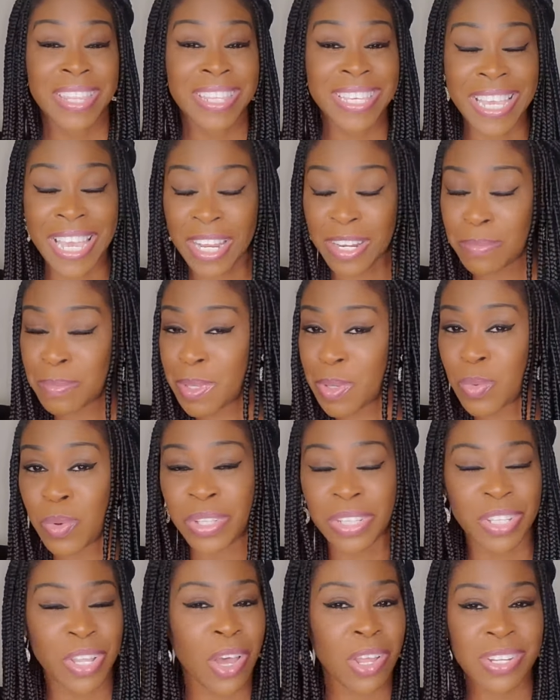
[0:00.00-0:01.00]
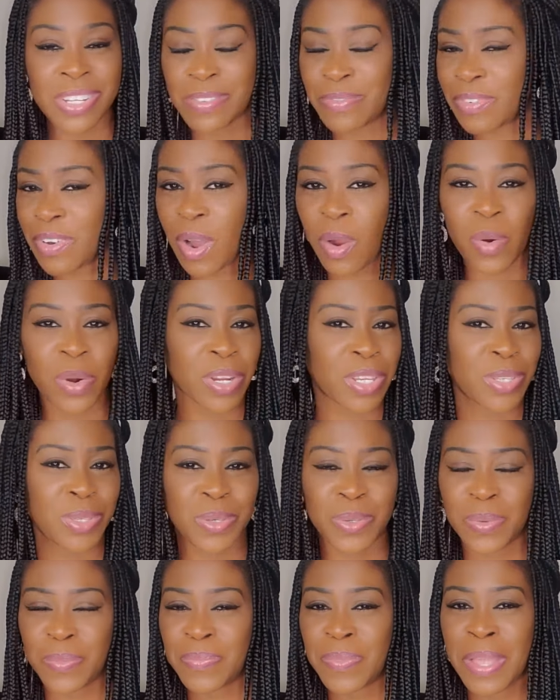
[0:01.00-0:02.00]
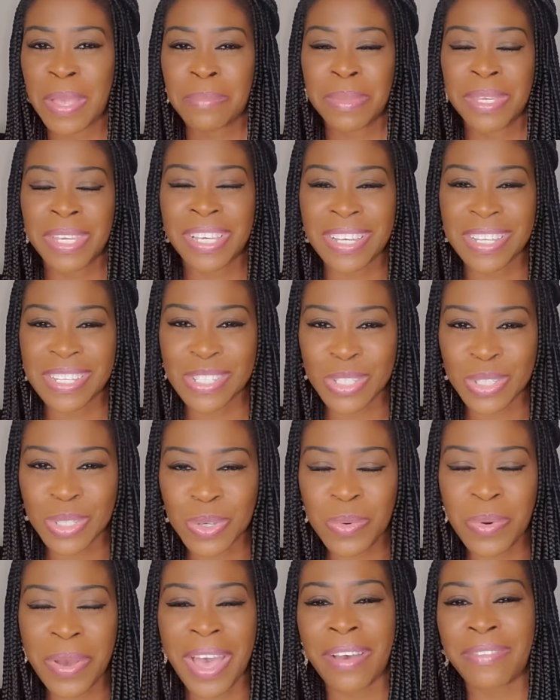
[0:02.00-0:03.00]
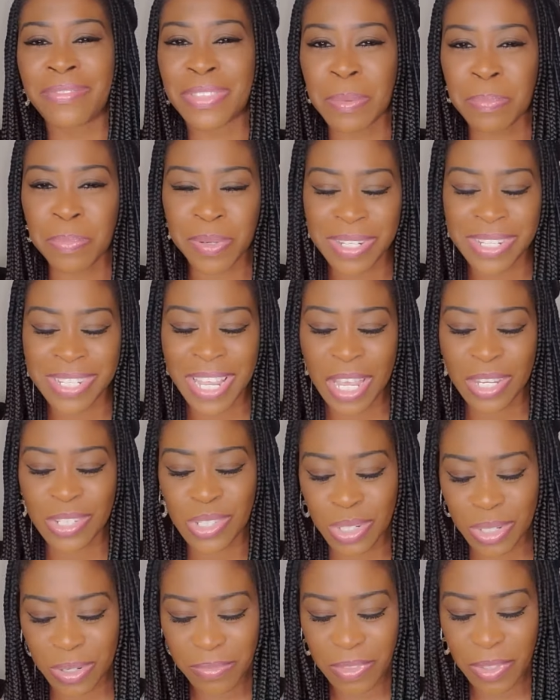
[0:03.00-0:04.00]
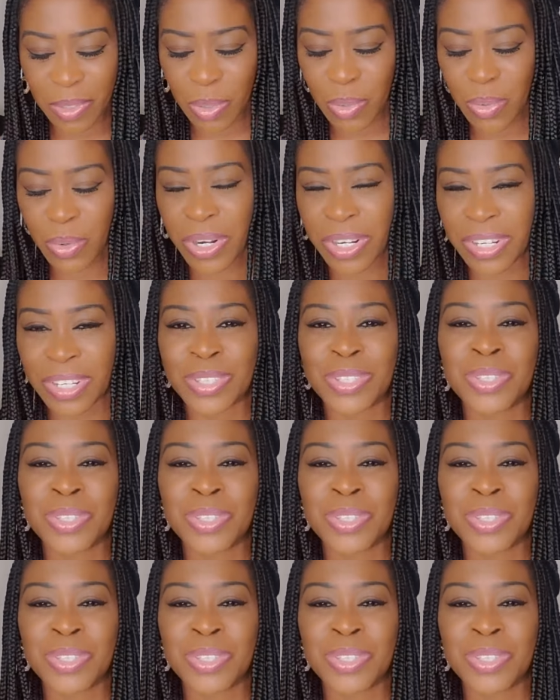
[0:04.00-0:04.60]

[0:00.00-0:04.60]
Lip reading: The enemy will not devour you because you have the protection of the Lord.